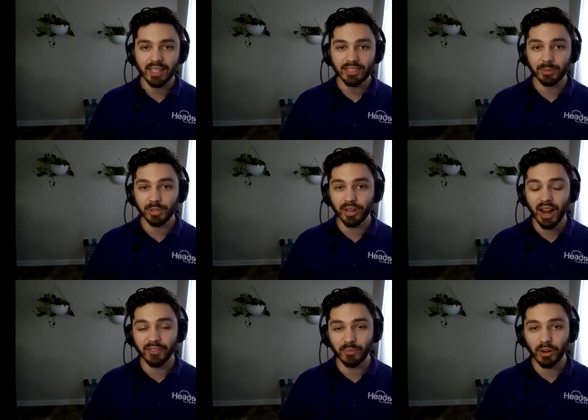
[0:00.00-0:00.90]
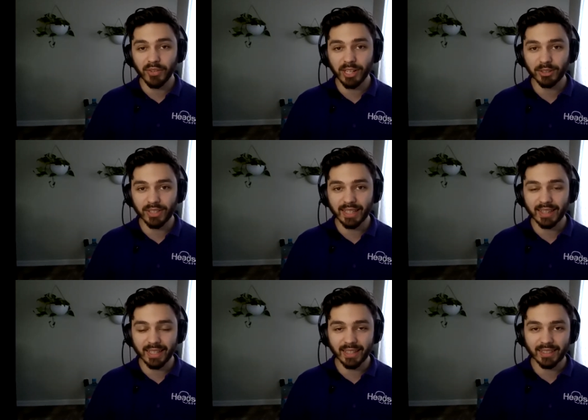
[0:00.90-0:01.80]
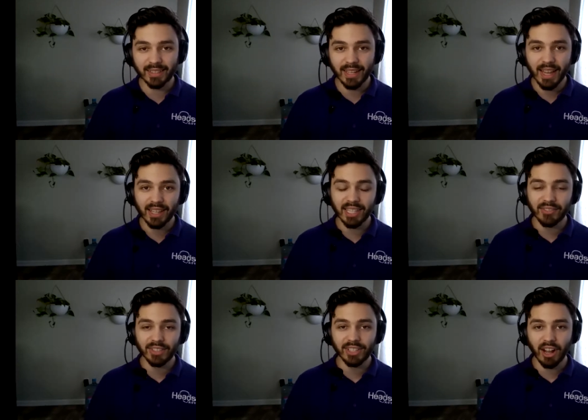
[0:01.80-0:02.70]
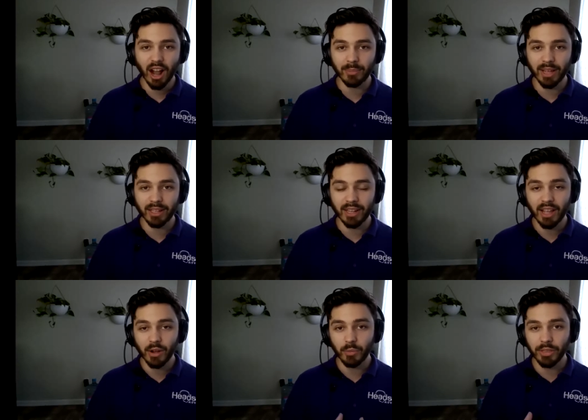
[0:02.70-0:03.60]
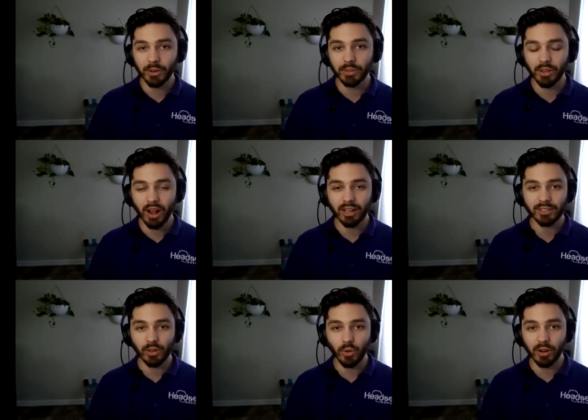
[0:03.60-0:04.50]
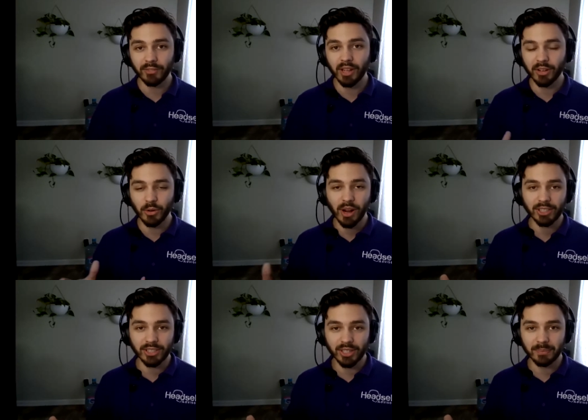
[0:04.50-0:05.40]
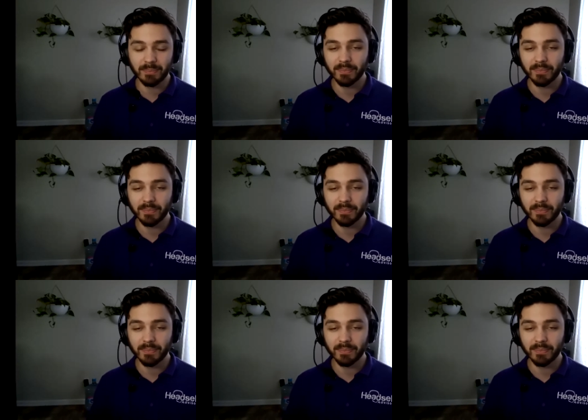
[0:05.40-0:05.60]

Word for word: subscribe for more videos like this, and leave us a comment with your thoughts or if you have a question,